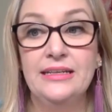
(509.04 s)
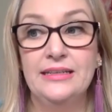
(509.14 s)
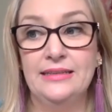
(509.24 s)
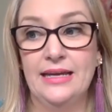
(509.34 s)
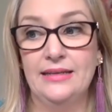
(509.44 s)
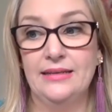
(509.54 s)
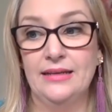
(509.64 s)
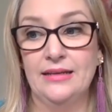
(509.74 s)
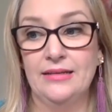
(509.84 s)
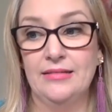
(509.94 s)
that
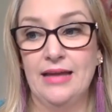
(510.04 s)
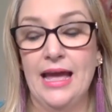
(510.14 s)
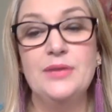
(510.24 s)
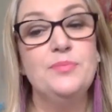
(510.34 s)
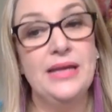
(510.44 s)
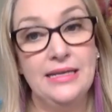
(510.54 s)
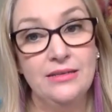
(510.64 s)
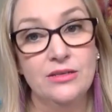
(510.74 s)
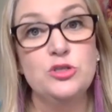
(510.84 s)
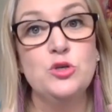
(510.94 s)
had
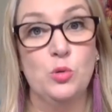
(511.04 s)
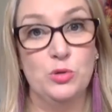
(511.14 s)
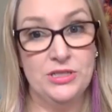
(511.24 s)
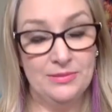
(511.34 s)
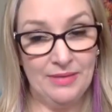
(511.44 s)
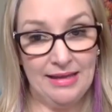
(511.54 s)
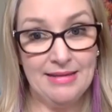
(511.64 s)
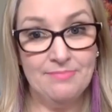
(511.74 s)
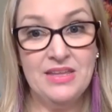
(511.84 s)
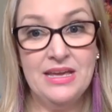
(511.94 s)
been taught to
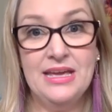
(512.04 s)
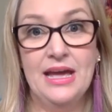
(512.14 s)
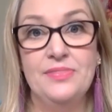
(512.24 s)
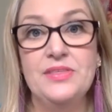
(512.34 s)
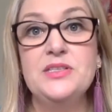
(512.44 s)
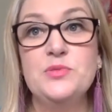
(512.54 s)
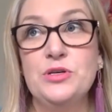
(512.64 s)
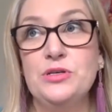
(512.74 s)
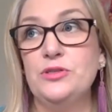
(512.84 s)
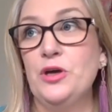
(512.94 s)
me. And this
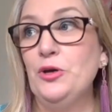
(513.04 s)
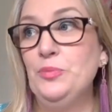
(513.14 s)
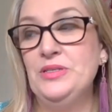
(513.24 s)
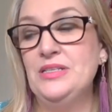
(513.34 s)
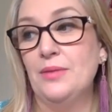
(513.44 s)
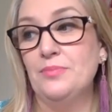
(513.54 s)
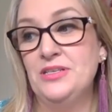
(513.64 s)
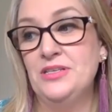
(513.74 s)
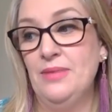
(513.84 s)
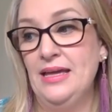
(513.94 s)
world opened up
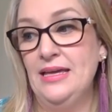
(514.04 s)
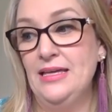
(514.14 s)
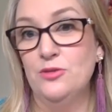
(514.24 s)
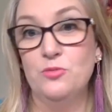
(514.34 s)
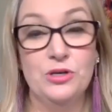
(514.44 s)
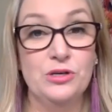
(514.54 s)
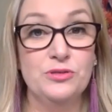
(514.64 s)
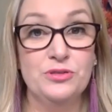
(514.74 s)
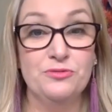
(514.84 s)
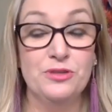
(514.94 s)
to me the
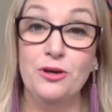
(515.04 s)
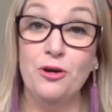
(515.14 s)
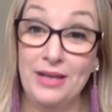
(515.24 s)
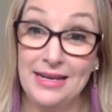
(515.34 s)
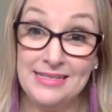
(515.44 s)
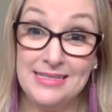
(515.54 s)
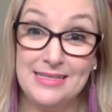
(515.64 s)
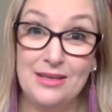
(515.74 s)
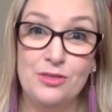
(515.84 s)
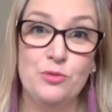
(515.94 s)
world of the goddess,
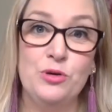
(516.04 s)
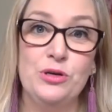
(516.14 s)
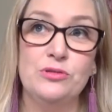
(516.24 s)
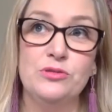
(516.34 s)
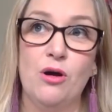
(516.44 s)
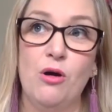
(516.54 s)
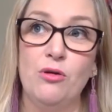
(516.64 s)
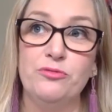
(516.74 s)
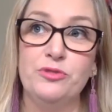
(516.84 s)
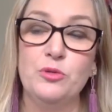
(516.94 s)
the world
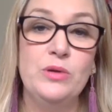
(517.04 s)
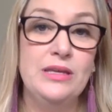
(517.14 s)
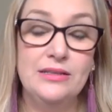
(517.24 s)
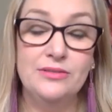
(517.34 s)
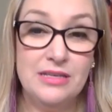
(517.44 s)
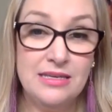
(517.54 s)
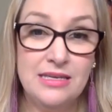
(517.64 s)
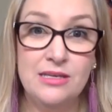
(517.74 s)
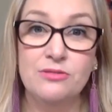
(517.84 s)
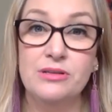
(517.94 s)
of the wheel of the
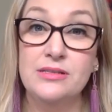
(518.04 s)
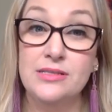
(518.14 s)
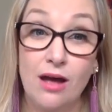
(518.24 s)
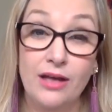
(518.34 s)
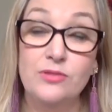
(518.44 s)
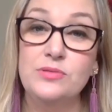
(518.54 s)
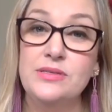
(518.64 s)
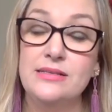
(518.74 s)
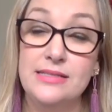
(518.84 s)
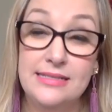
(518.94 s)
year and cycles
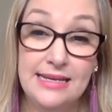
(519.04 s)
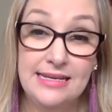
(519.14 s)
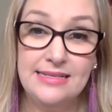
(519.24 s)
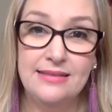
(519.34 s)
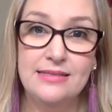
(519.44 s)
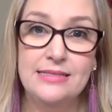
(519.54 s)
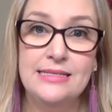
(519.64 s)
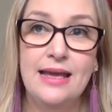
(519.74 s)
and seasons,